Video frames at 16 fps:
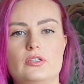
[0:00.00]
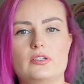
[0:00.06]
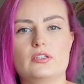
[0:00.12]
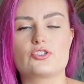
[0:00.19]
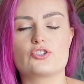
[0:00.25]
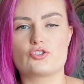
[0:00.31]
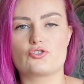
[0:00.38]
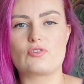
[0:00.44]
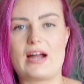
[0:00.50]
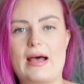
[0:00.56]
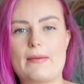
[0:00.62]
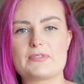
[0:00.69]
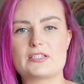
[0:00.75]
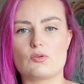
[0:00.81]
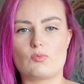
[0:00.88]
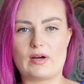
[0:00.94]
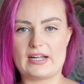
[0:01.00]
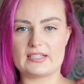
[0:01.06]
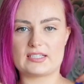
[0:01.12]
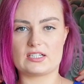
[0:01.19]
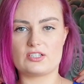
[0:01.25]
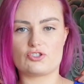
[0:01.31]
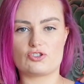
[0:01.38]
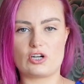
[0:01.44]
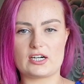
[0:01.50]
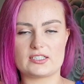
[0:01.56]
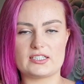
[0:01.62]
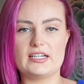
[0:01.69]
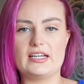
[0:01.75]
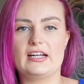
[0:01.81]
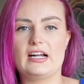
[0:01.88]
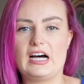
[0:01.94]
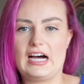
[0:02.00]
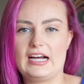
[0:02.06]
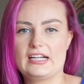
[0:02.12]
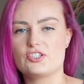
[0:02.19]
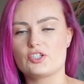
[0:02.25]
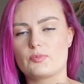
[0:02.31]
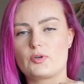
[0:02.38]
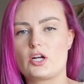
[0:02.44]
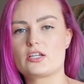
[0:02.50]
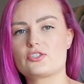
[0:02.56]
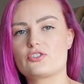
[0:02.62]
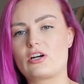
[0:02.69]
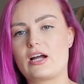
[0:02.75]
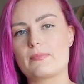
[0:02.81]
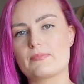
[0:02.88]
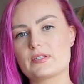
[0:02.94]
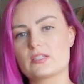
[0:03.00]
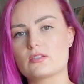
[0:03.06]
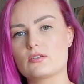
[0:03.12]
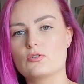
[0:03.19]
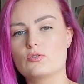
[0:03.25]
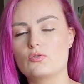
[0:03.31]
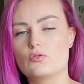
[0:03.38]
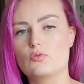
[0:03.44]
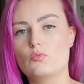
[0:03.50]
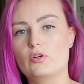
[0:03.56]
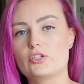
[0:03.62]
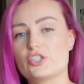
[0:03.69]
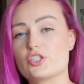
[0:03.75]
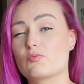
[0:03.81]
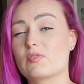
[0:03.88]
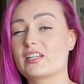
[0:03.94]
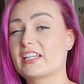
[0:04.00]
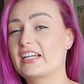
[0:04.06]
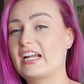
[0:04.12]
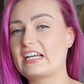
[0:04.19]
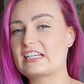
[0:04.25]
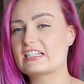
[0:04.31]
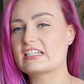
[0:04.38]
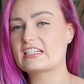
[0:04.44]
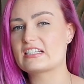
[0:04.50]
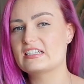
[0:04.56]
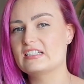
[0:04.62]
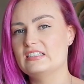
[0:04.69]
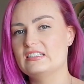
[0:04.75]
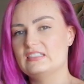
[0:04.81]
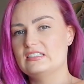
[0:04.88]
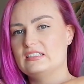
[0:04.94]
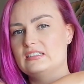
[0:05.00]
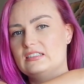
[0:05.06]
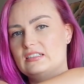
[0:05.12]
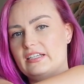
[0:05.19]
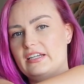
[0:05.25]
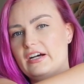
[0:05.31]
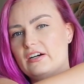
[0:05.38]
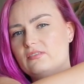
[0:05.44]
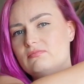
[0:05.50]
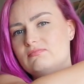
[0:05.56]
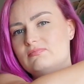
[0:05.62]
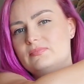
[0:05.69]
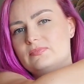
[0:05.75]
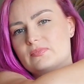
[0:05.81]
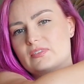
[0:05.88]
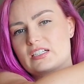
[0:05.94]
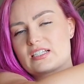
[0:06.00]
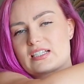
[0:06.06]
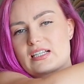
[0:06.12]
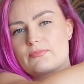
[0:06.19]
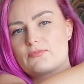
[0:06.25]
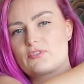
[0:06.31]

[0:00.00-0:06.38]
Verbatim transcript: the straps, the way it's constructed, it hides your bra straps, which is really nice. You know, some